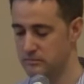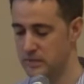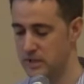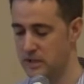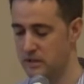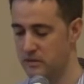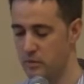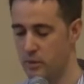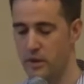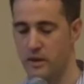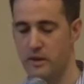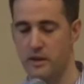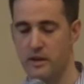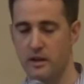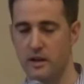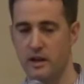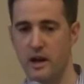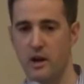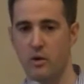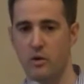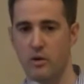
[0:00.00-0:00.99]
if we
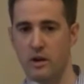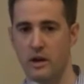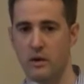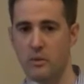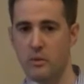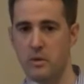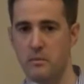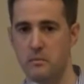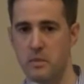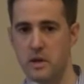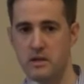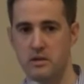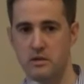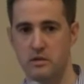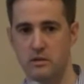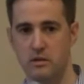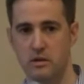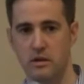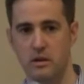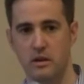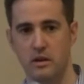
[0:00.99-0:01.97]
think how can we
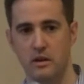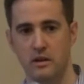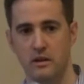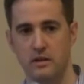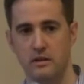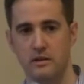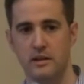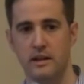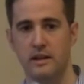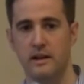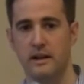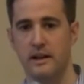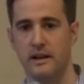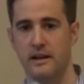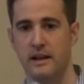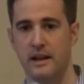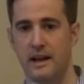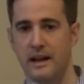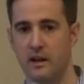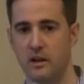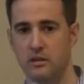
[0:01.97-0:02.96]
measure, there are
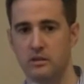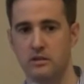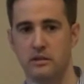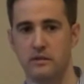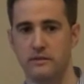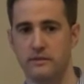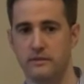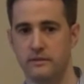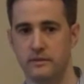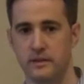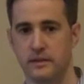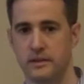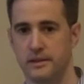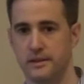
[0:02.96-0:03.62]
a lot of